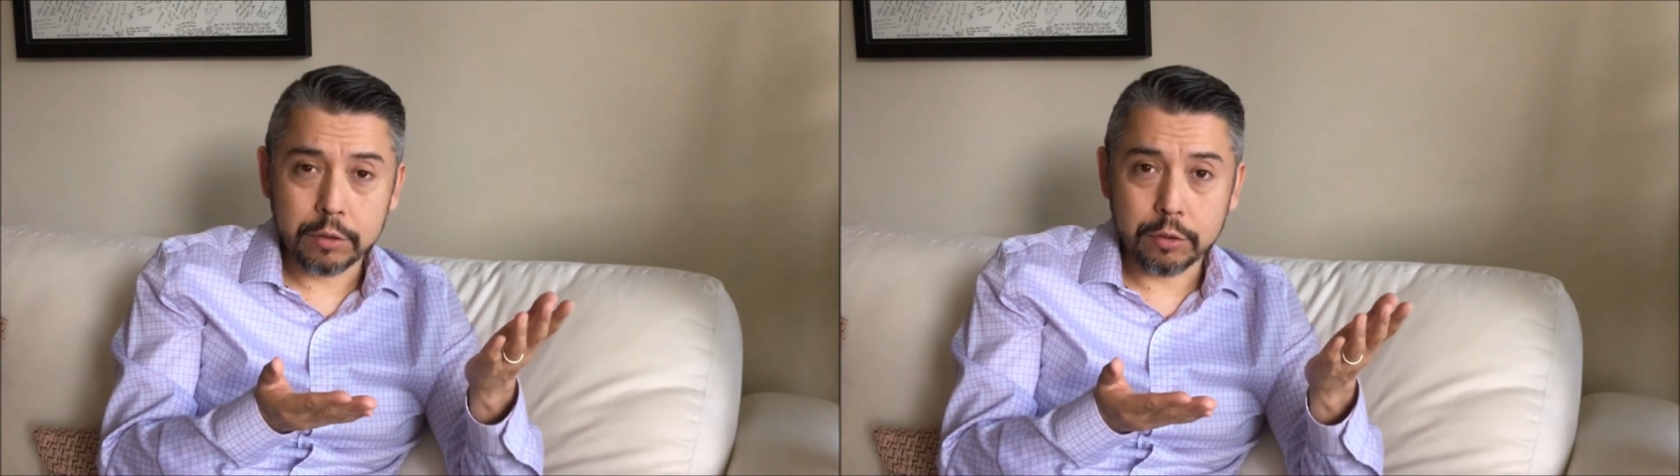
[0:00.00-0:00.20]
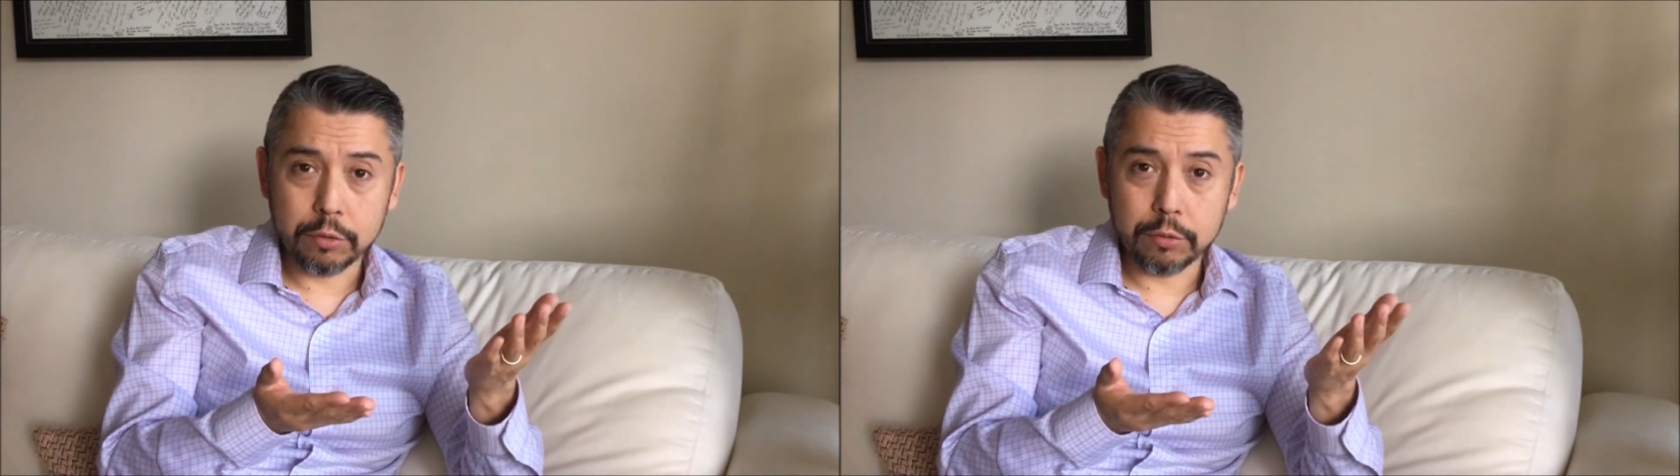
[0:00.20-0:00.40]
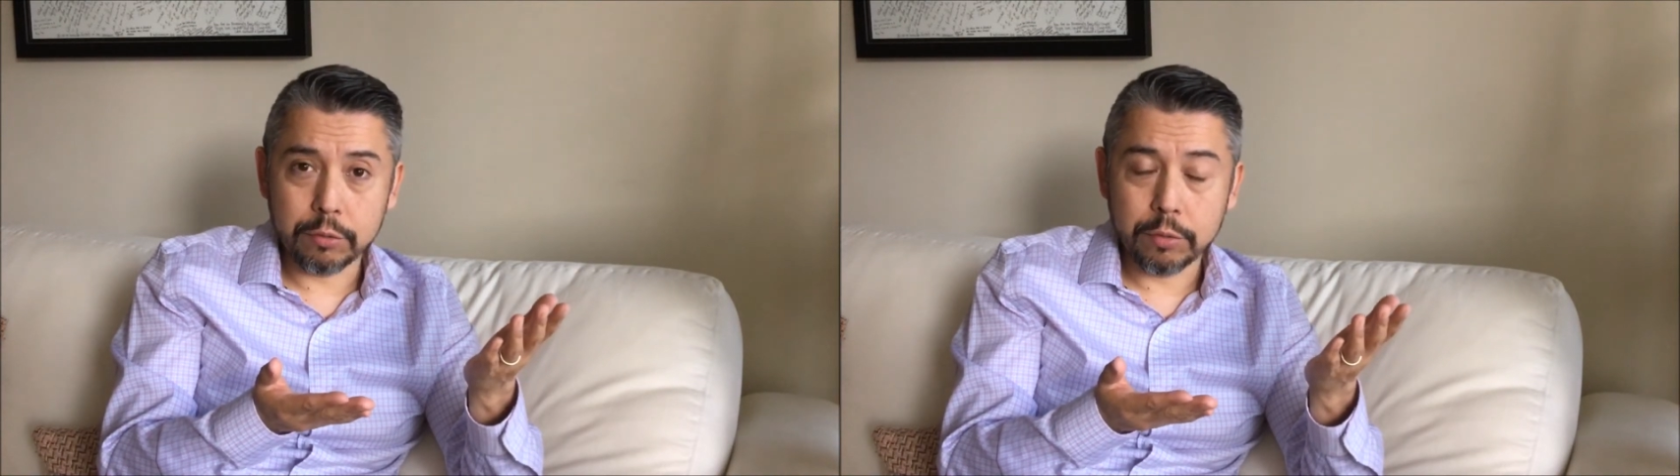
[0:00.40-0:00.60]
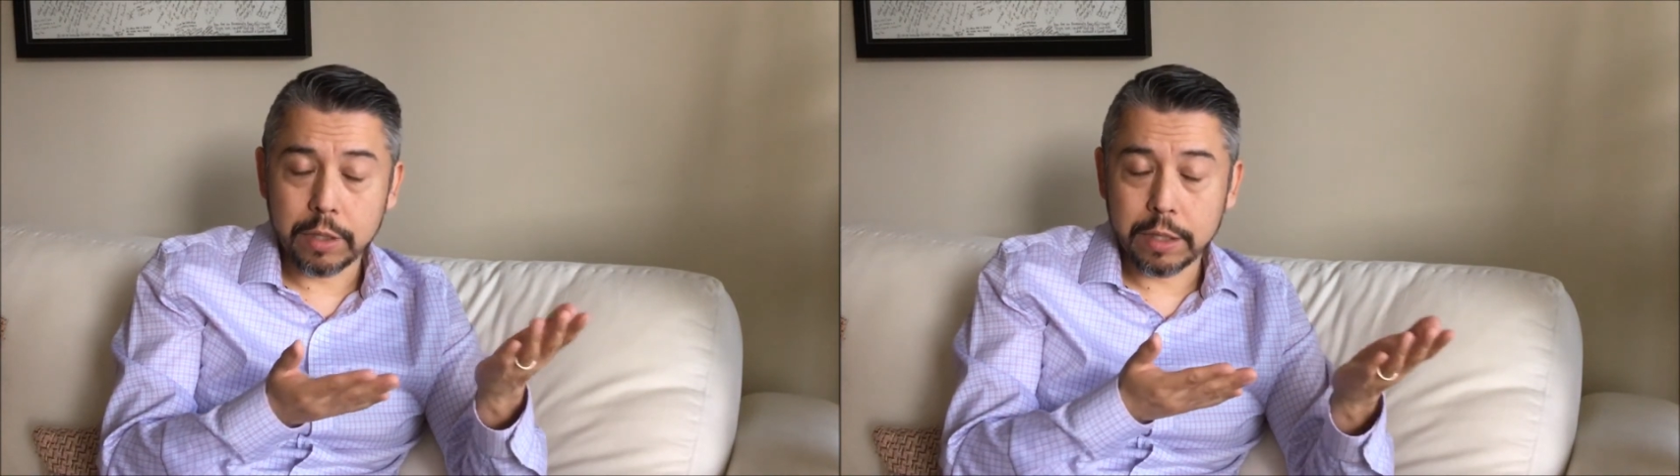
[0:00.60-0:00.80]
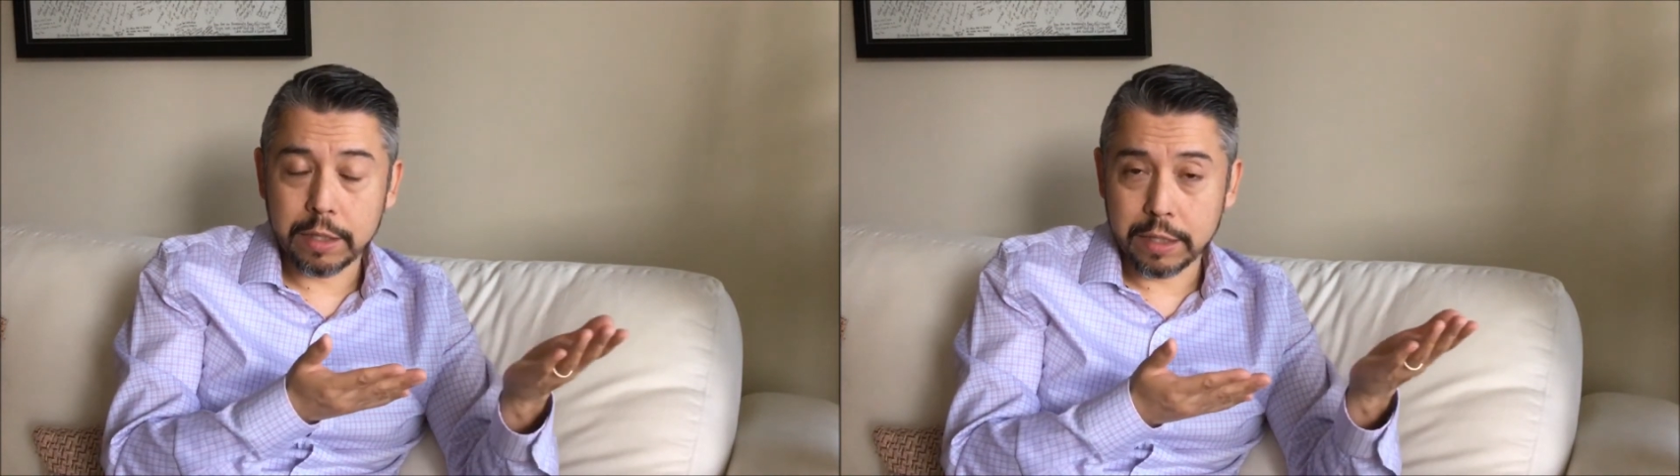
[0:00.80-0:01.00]
to
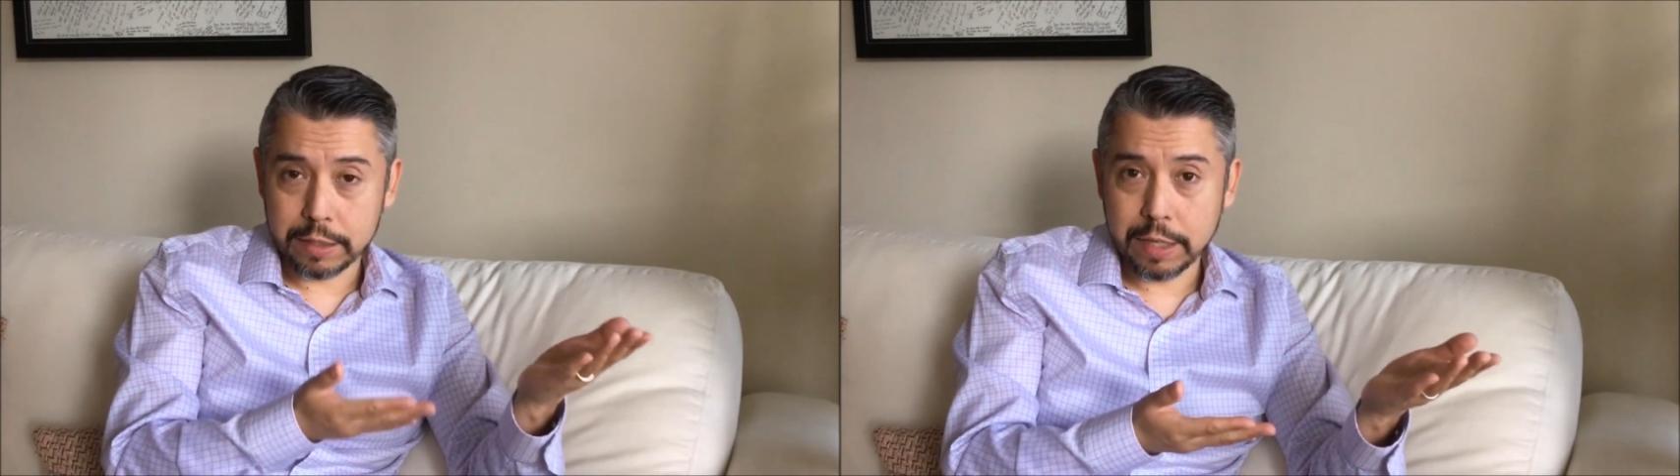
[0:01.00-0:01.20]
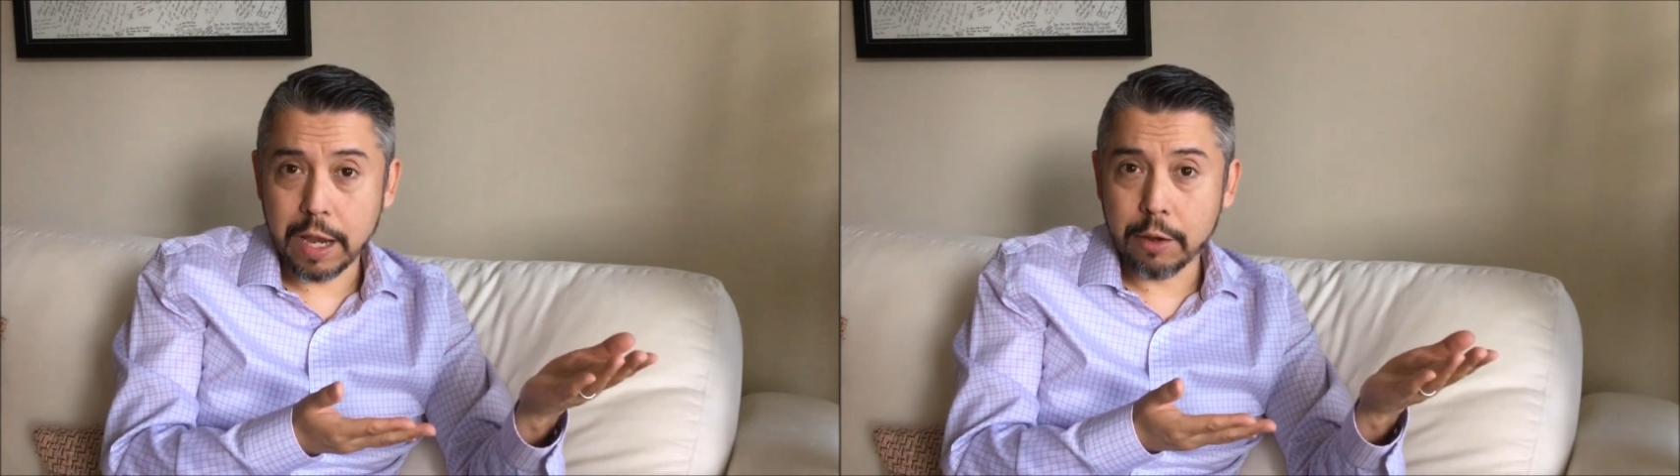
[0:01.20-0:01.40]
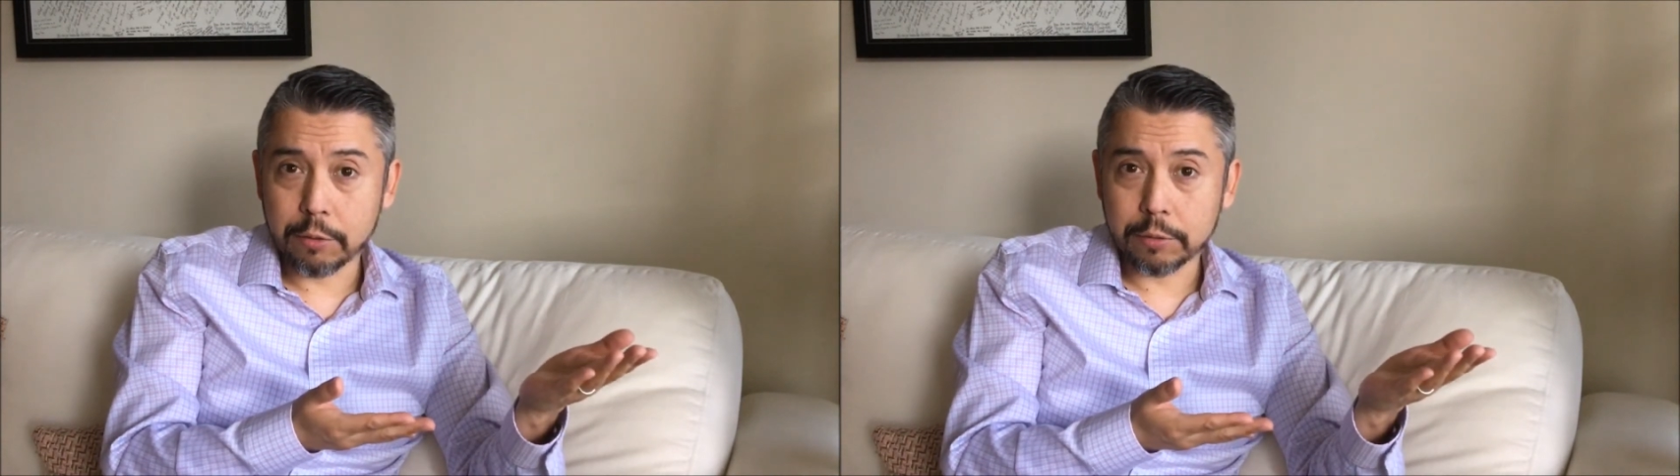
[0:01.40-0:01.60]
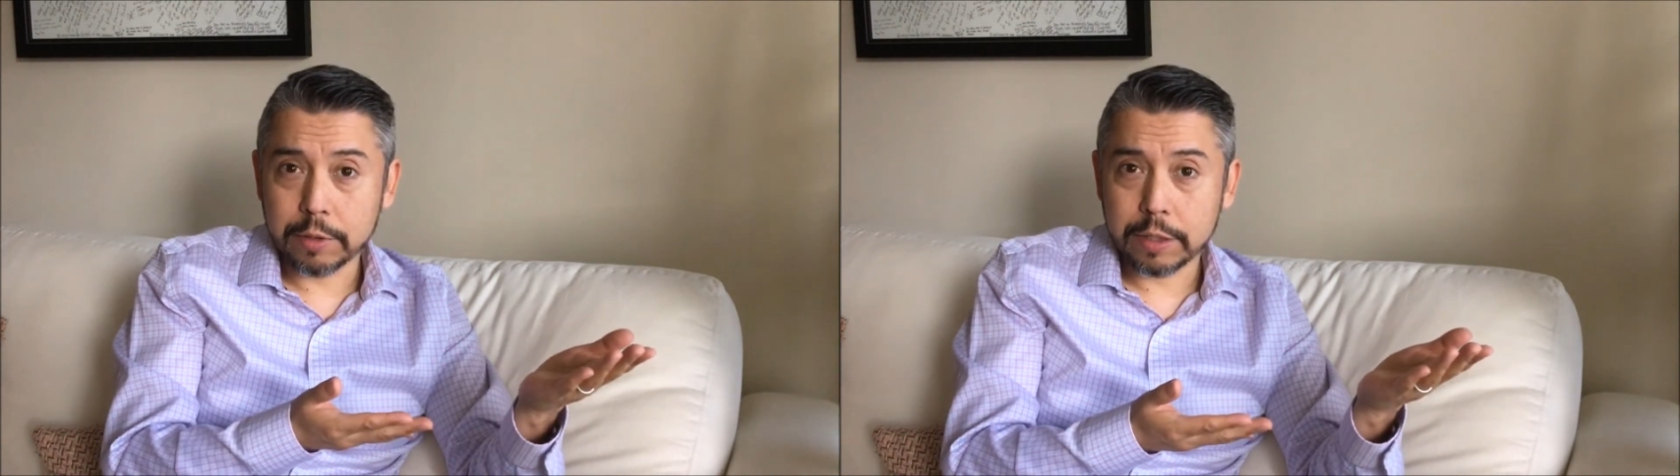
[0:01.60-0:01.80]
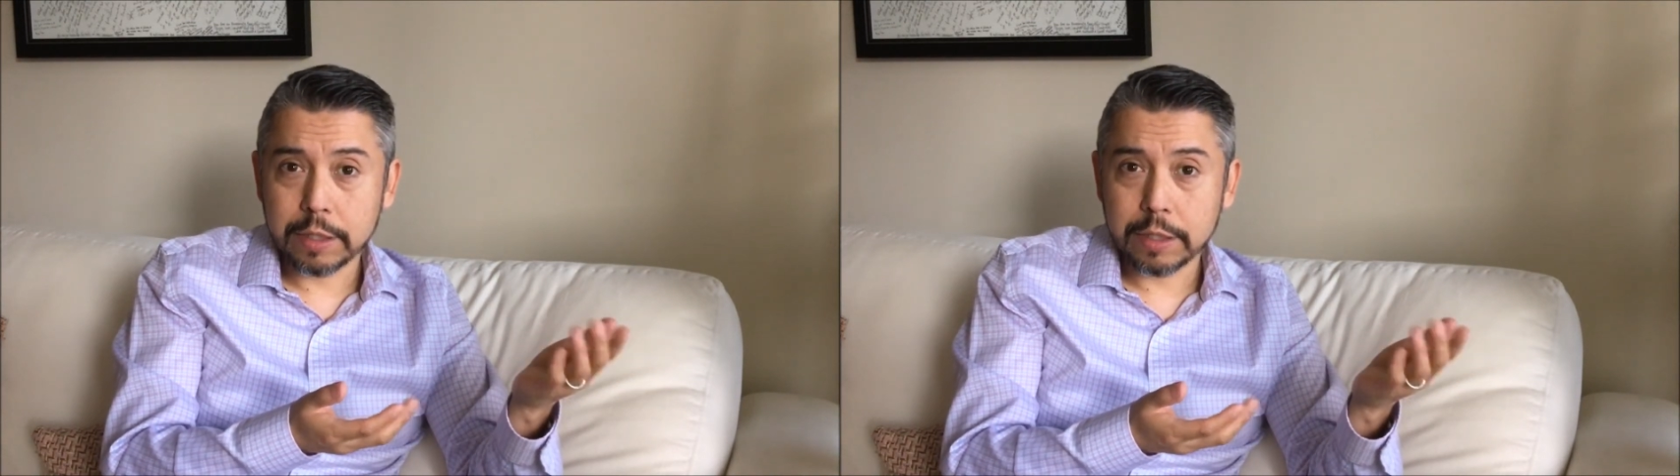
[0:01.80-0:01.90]
the sound,